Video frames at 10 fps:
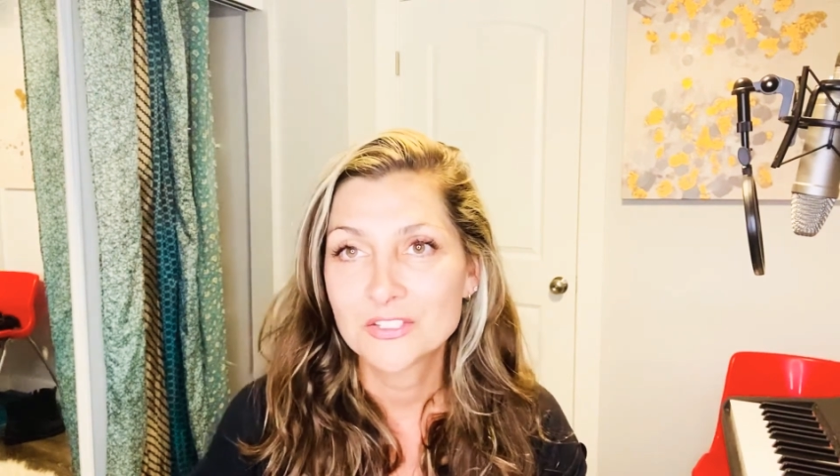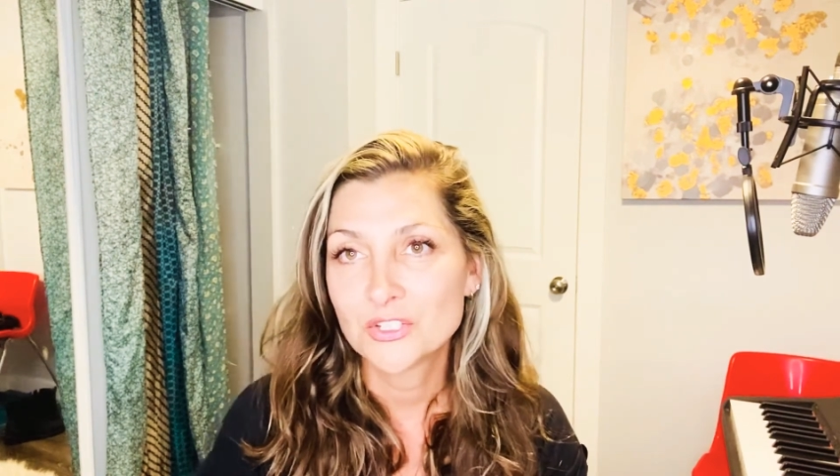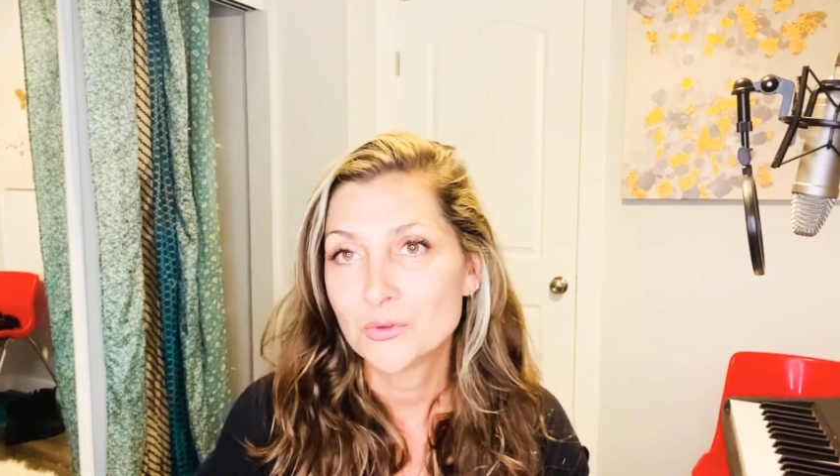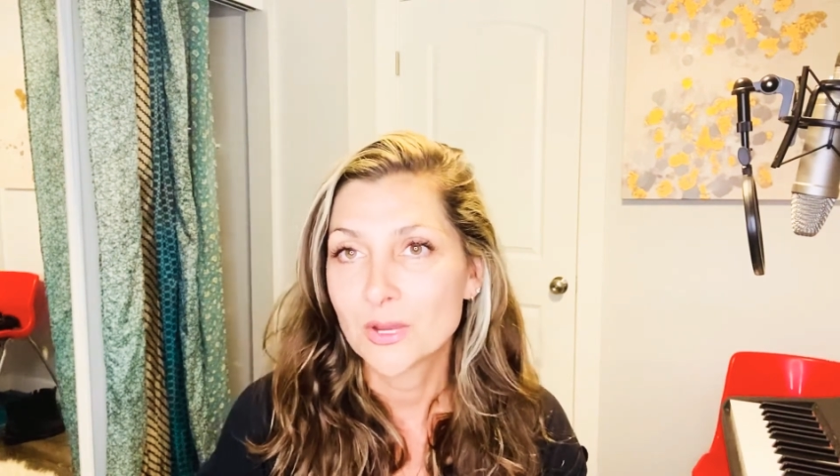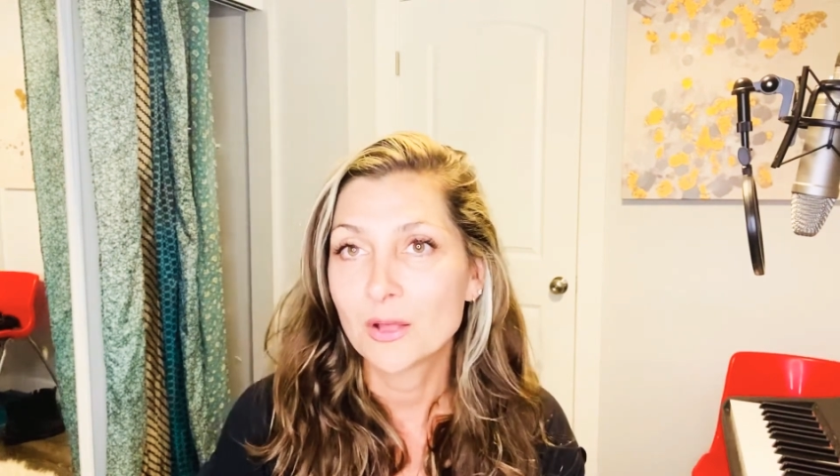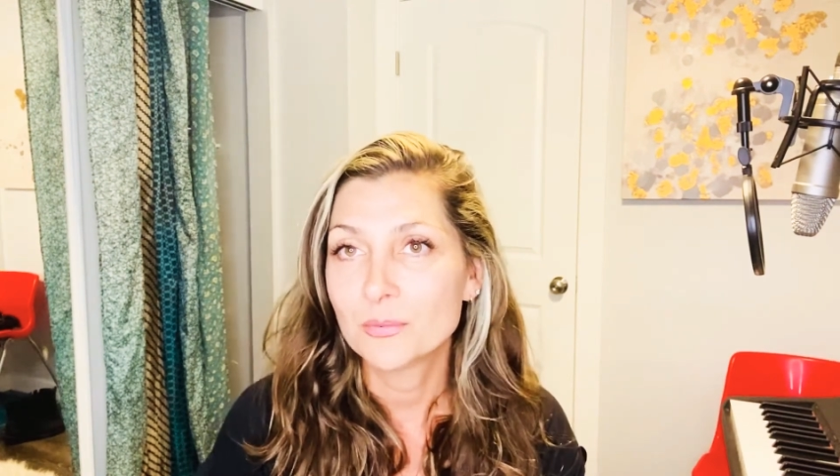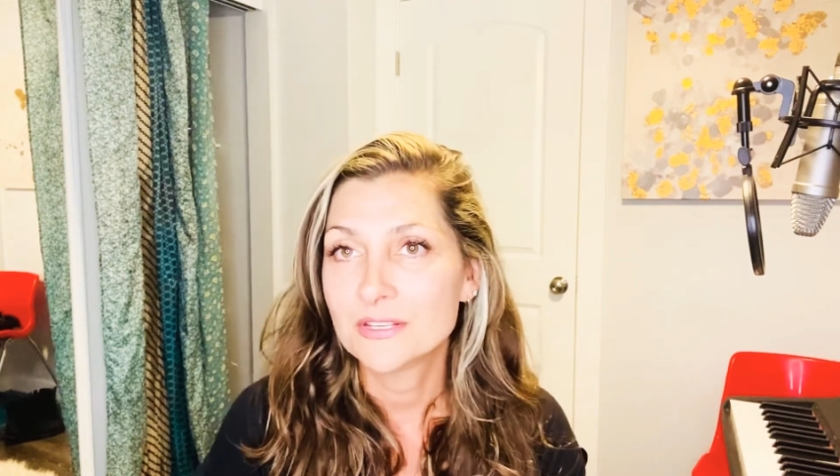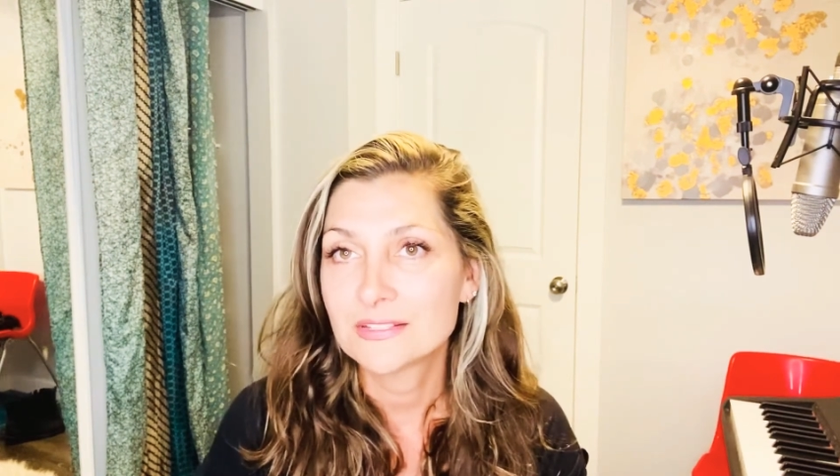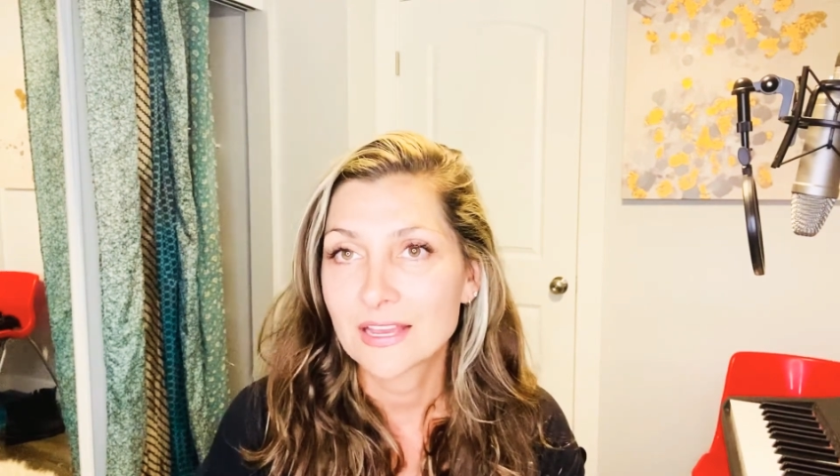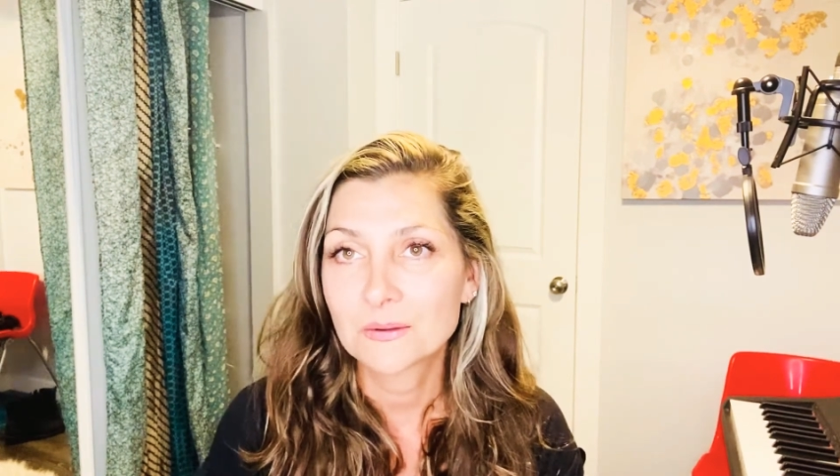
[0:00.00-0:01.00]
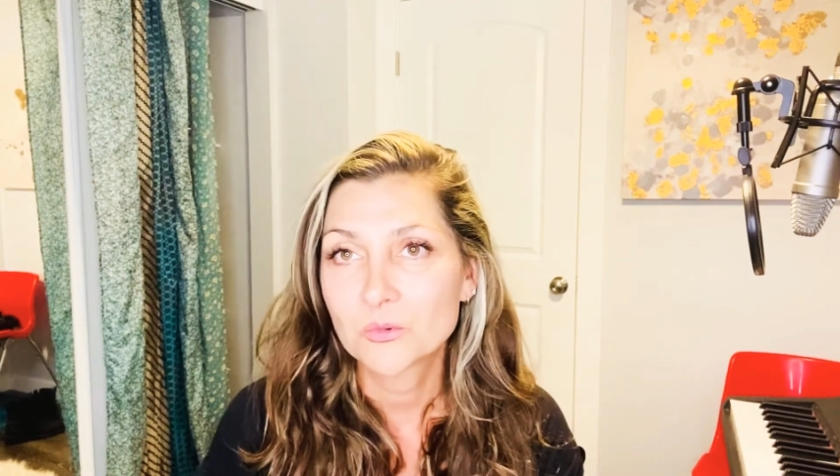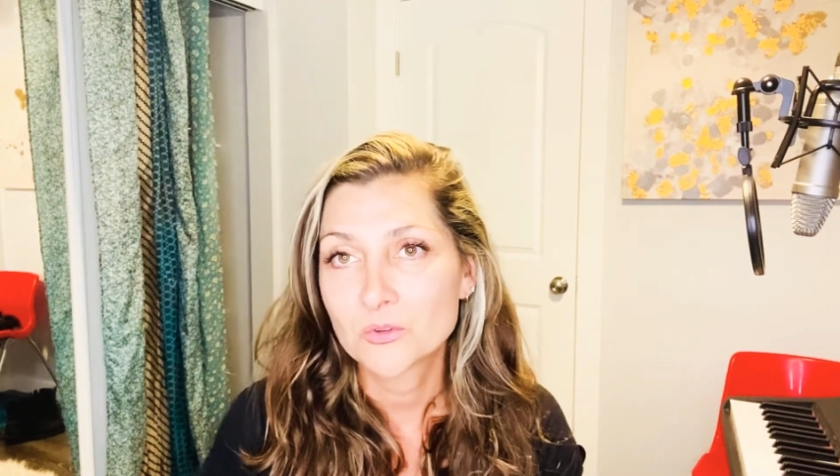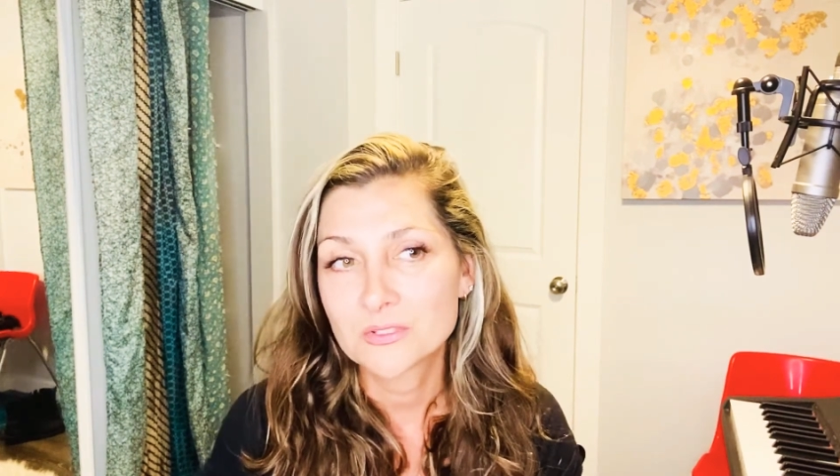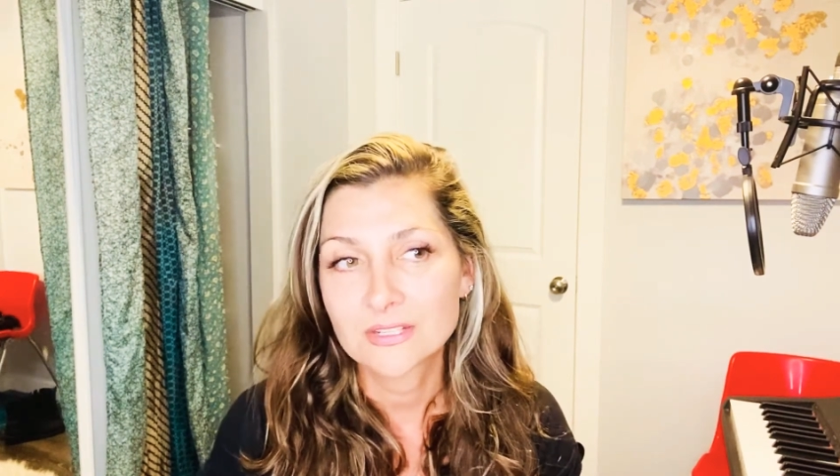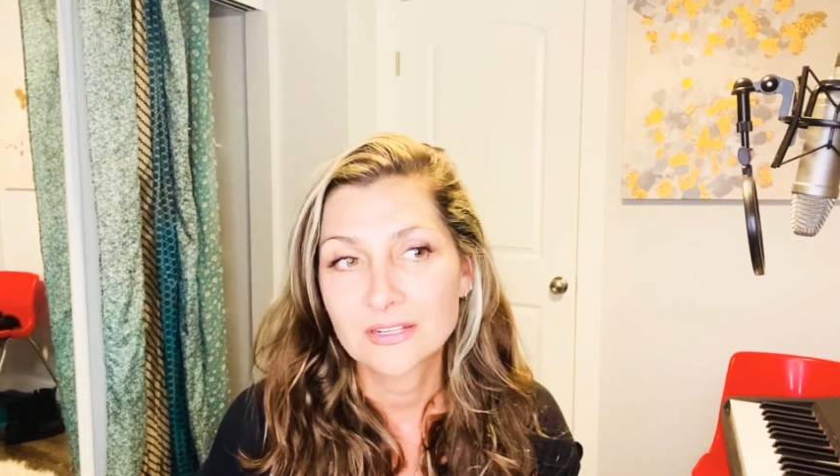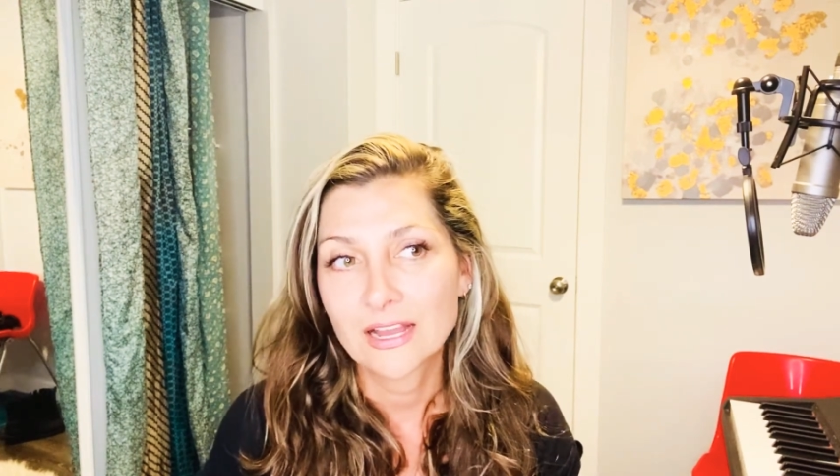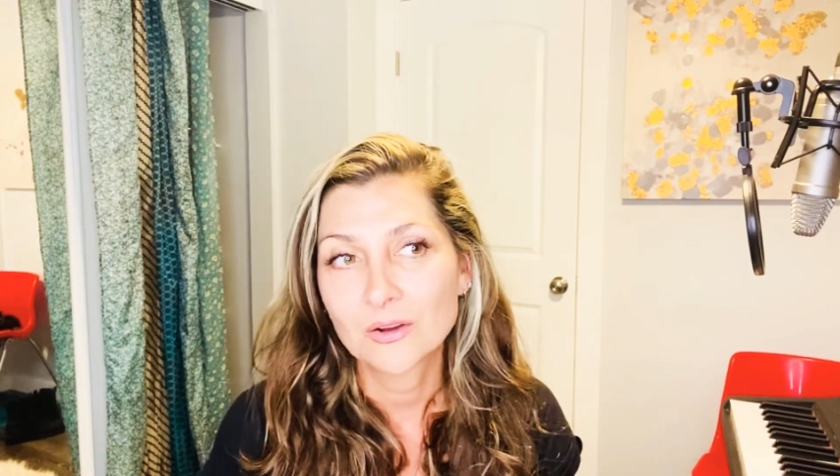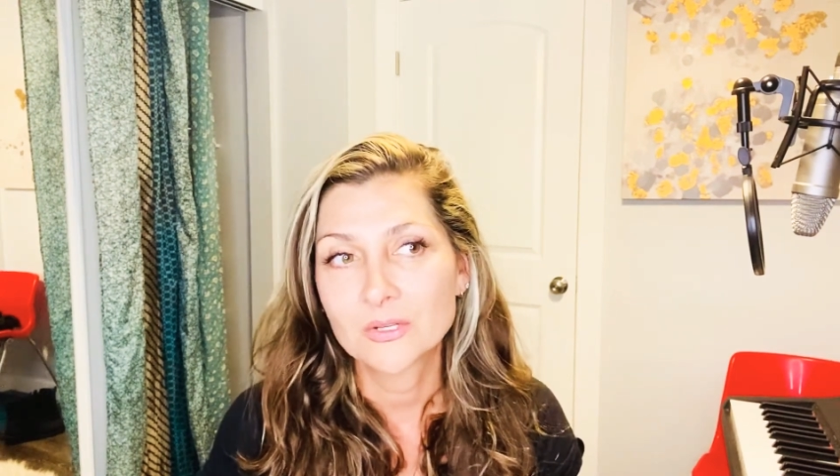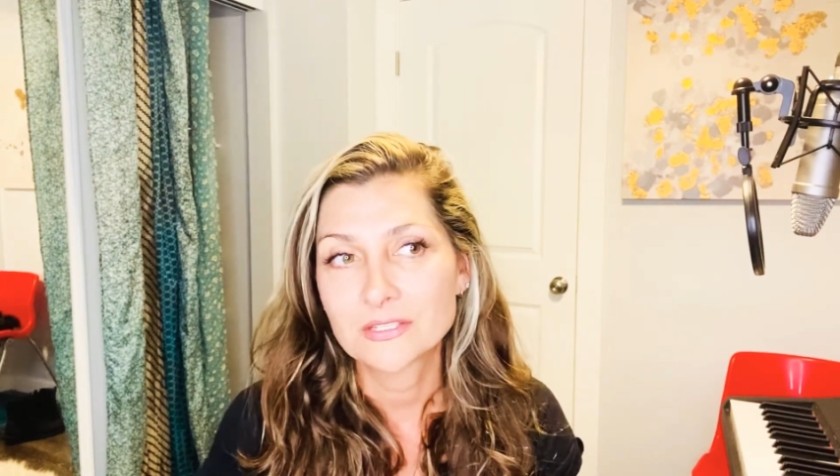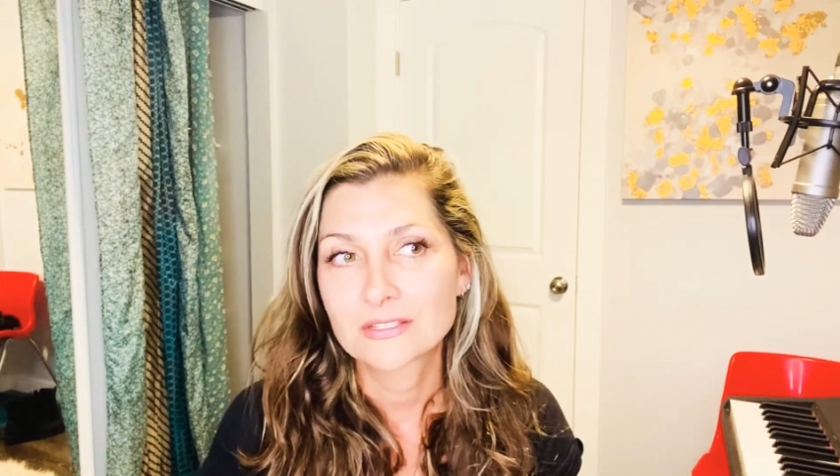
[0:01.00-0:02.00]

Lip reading: to help these animals, and now